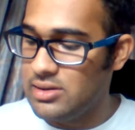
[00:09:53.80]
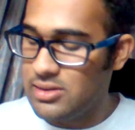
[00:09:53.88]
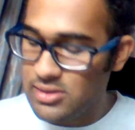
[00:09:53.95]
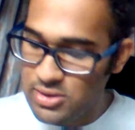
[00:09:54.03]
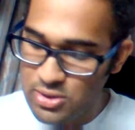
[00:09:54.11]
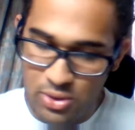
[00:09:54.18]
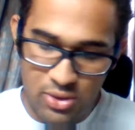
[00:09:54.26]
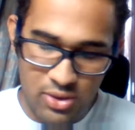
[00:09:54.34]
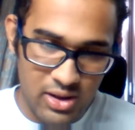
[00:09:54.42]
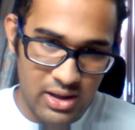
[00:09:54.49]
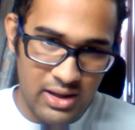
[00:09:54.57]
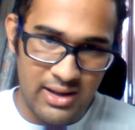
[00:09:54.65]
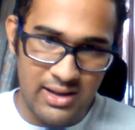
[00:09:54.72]
So
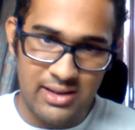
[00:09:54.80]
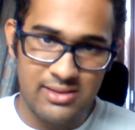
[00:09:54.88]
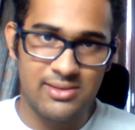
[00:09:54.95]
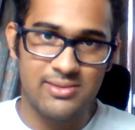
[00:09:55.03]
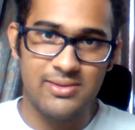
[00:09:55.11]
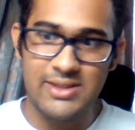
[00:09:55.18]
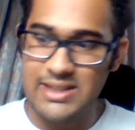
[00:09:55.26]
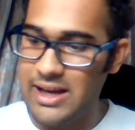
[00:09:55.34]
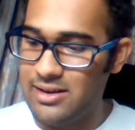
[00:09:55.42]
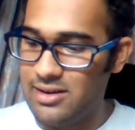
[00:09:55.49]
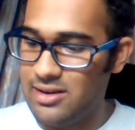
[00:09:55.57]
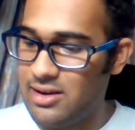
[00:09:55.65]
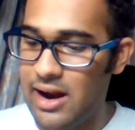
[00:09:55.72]
it's like
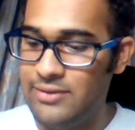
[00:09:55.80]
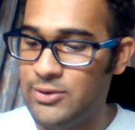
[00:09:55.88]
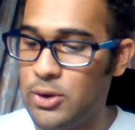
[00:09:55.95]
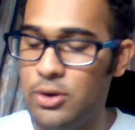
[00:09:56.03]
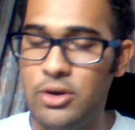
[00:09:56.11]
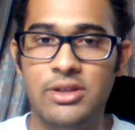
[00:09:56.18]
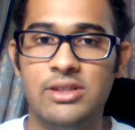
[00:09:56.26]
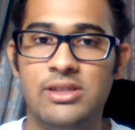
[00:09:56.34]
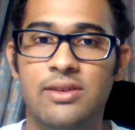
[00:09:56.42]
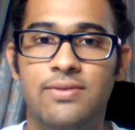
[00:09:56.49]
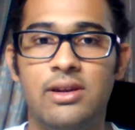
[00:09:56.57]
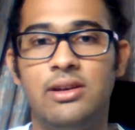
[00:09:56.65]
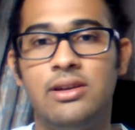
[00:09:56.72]
I've told you these
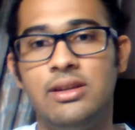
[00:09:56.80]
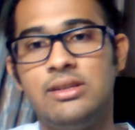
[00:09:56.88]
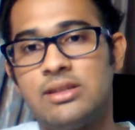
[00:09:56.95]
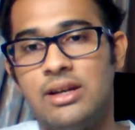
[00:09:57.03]
difficulties.